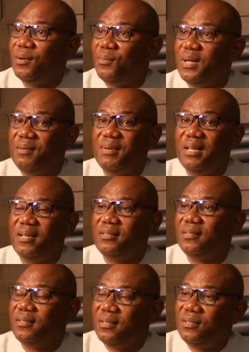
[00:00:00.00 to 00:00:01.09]
wait a minute,
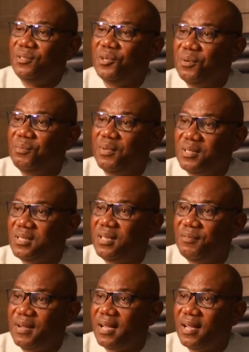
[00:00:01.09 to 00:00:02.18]
you must
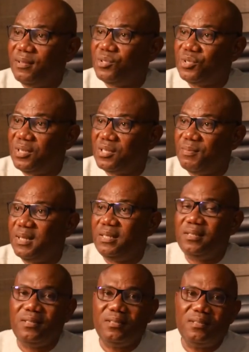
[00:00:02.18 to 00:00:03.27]
give account to this money.
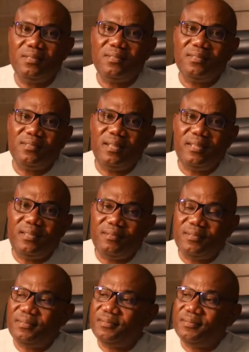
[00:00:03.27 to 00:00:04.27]
Thank you.